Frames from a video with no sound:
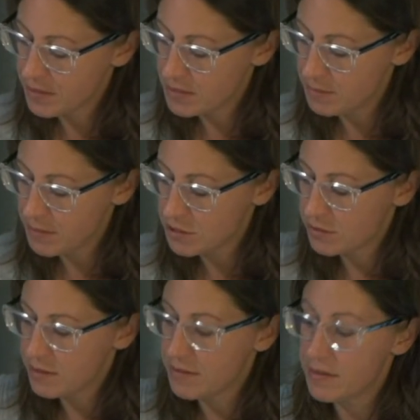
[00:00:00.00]
to make
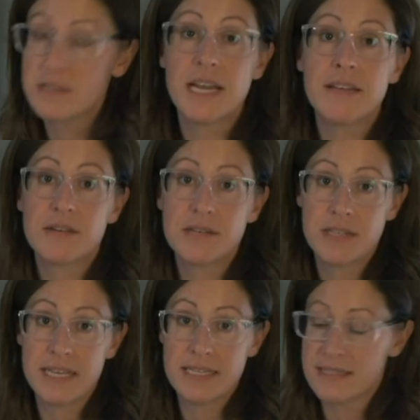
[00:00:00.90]
sure that they're tethered
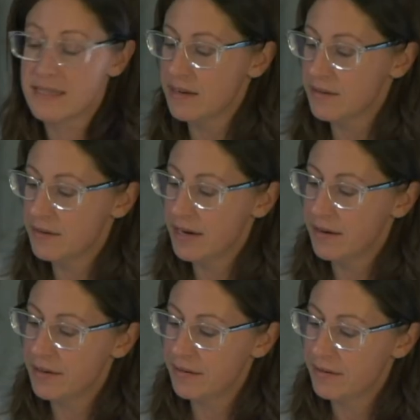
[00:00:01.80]
to the inside of their
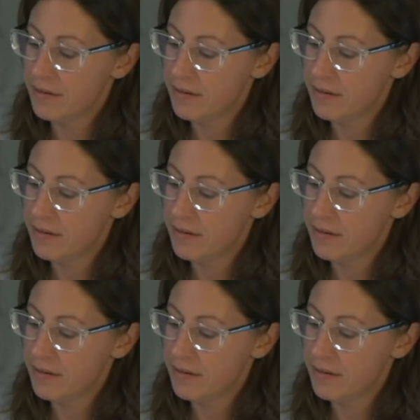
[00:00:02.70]
carrier.